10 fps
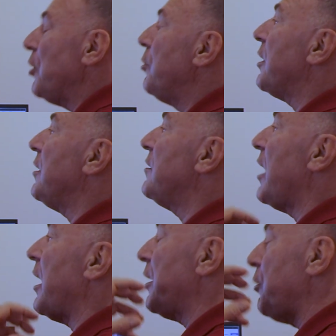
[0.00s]
You can
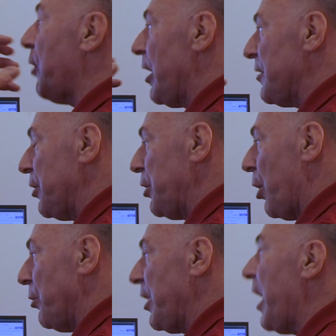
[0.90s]
take your health in
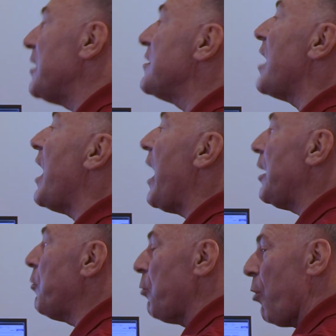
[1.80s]
your own hands
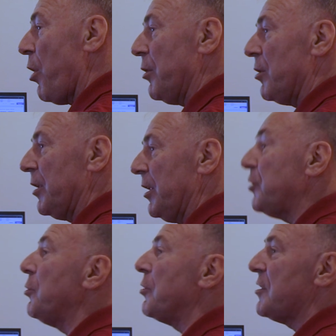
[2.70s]
and work on
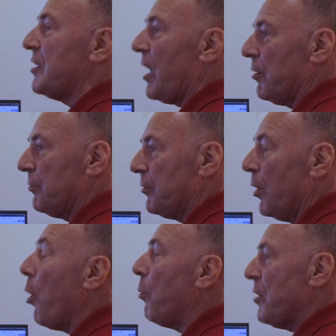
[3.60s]
it
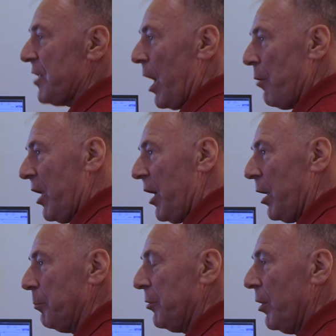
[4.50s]
yourself with our
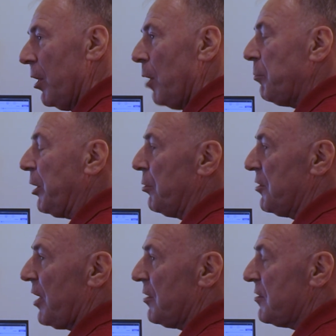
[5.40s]
help.
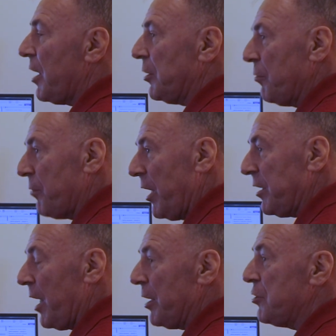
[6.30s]
Because as certified
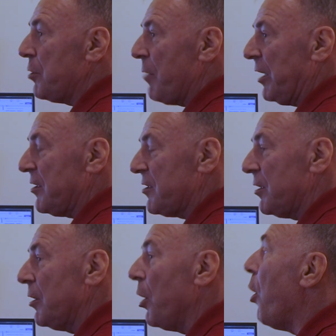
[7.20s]
energy
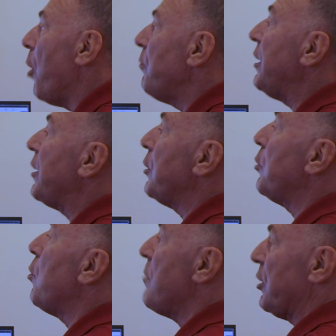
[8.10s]
medicine, we can
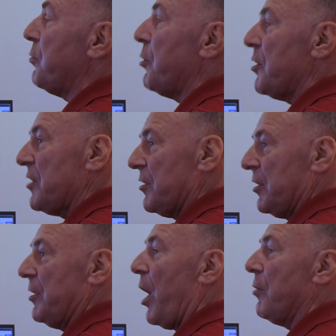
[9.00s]
go much further
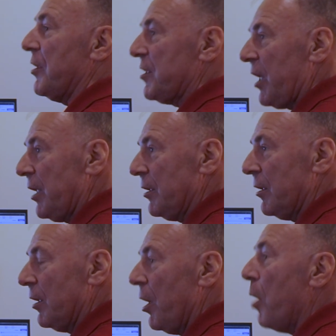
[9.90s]
than our
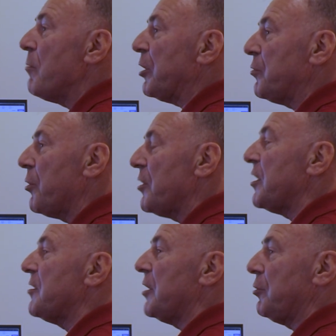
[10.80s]
scan, much
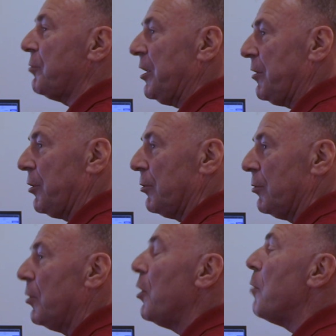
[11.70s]
further than treating
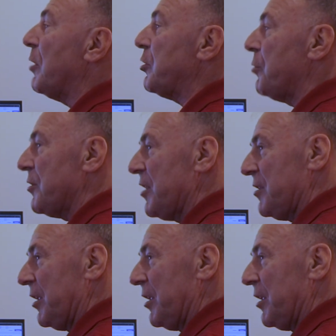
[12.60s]
you, much further